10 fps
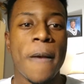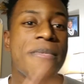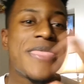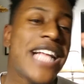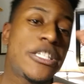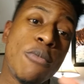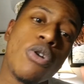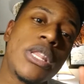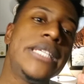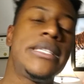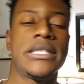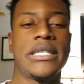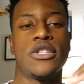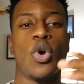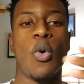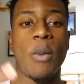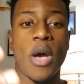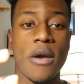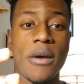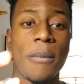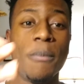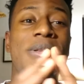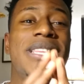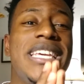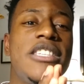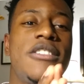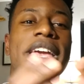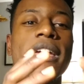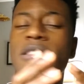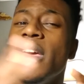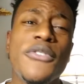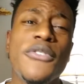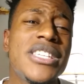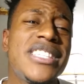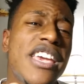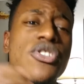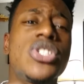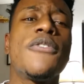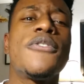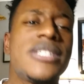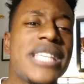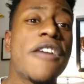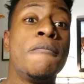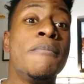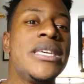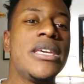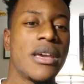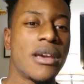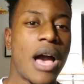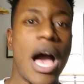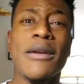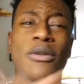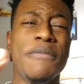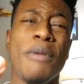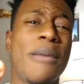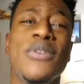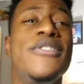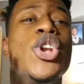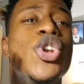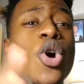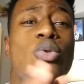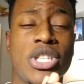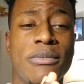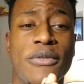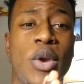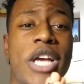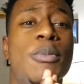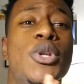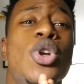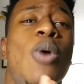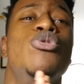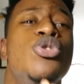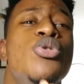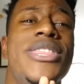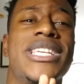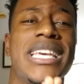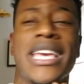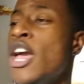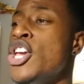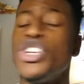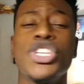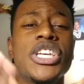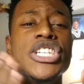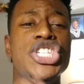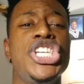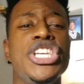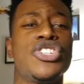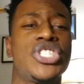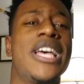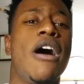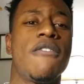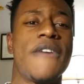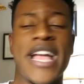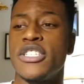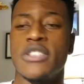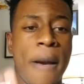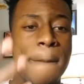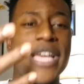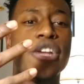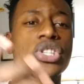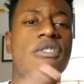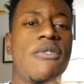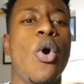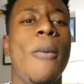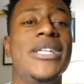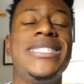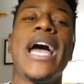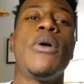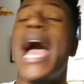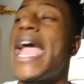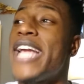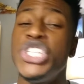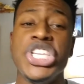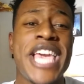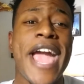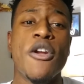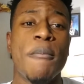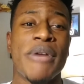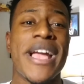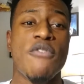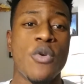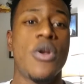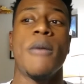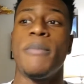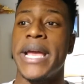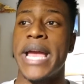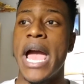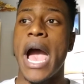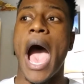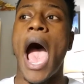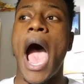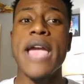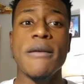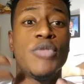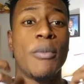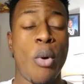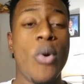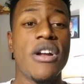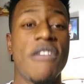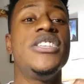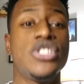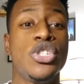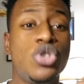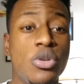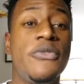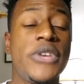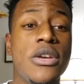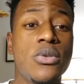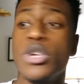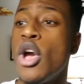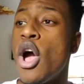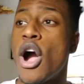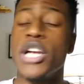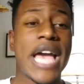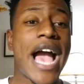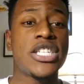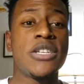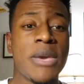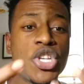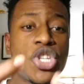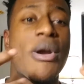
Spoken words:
That's moral licensing. So please, like, not the sake of yourself, for the sake of me. I don't probably even know some of you guys, but don't do this. Like, you're just gonna cheat yourself and just make yourself go much down. I actually care to bring everyone up. Like, the point of these YouTube videos are to actually make sure